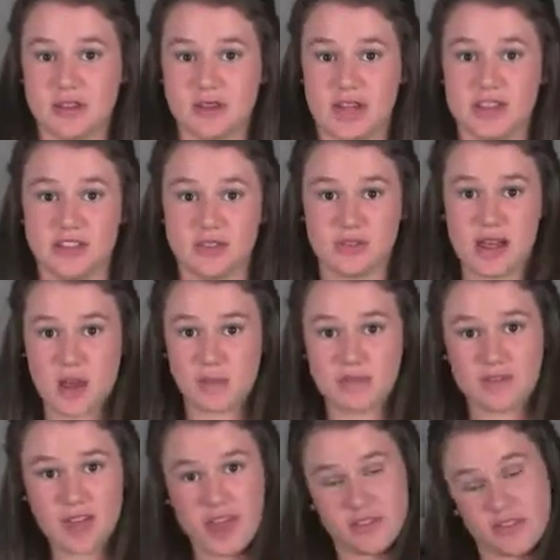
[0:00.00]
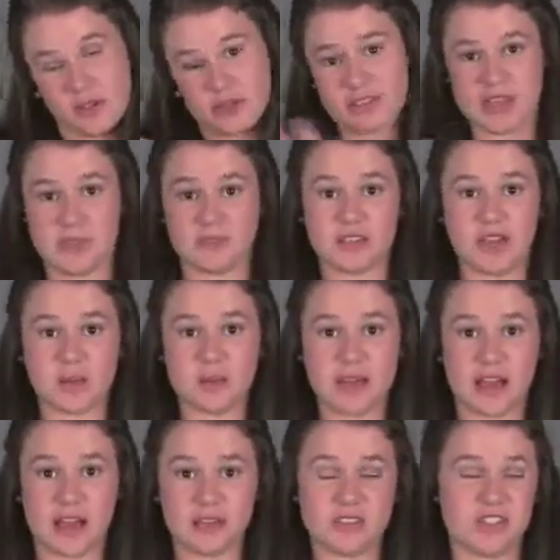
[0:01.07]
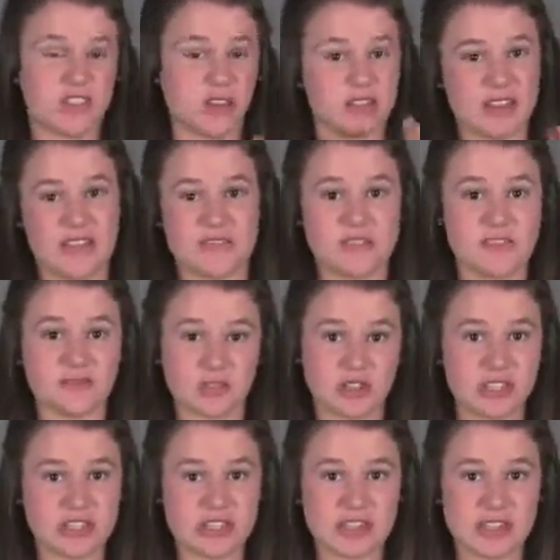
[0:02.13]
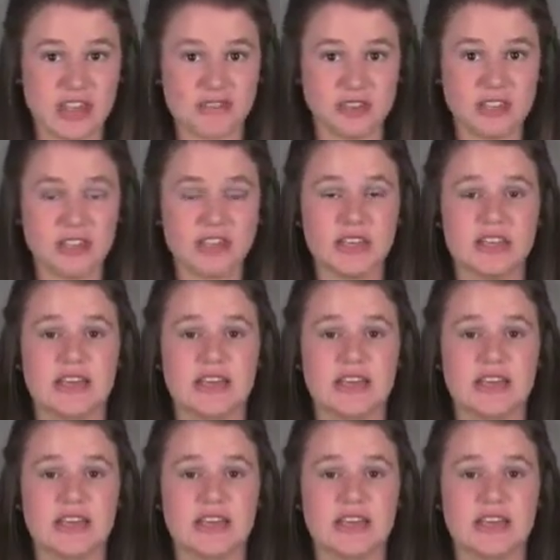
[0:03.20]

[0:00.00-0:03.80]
Okay, so now we've got those teams coming out, still 11 versus 11.